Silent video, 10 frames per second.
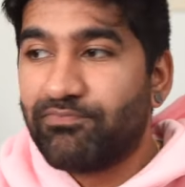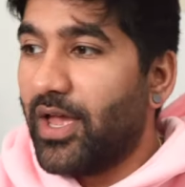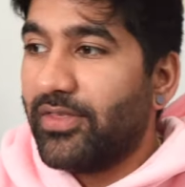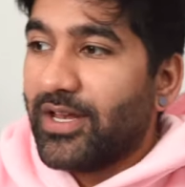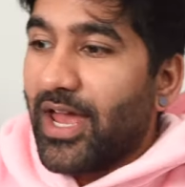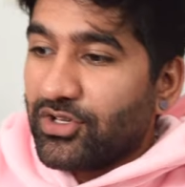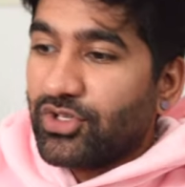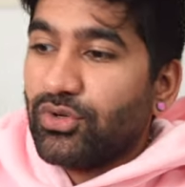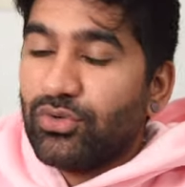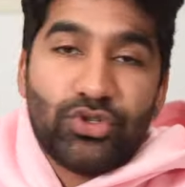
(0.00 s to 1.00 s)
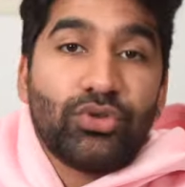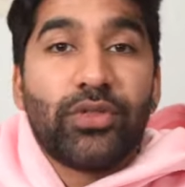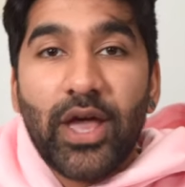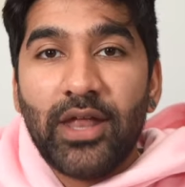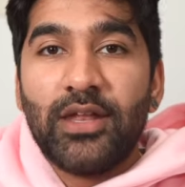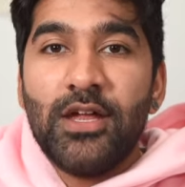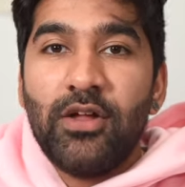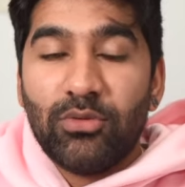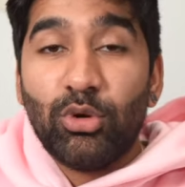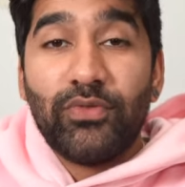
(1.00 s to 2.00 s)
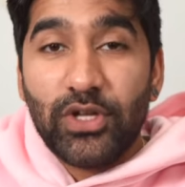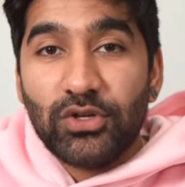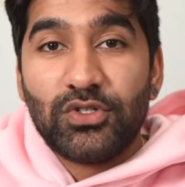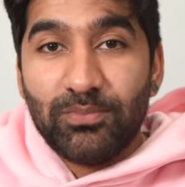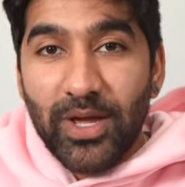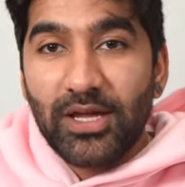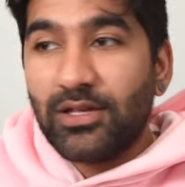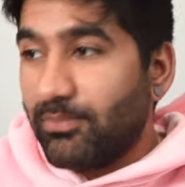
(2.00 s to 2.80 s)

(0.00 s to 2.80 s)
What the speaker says: And then as you do that, the more videos you make,